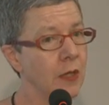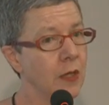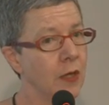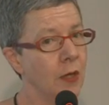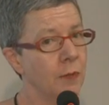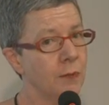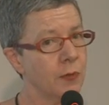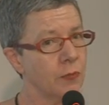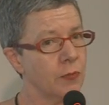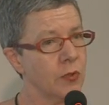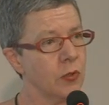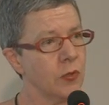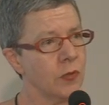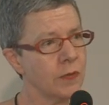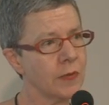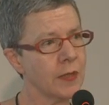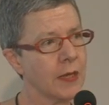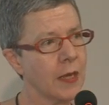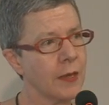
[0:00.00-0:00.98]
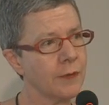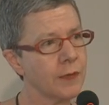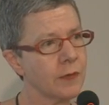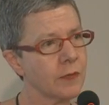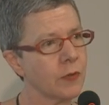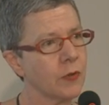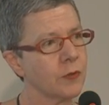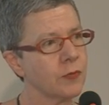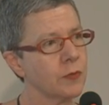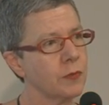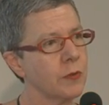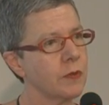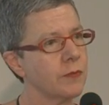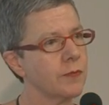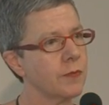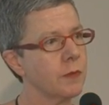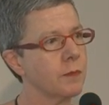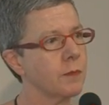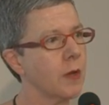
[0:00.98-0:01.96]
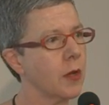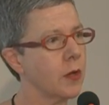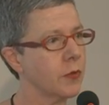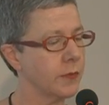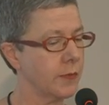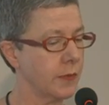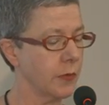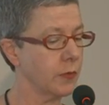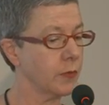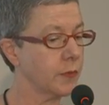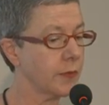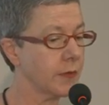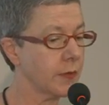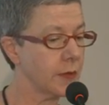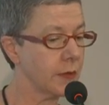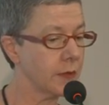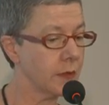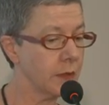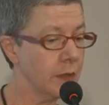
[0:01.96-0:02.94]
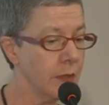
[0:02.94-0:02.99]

But we're using other software from OCLC.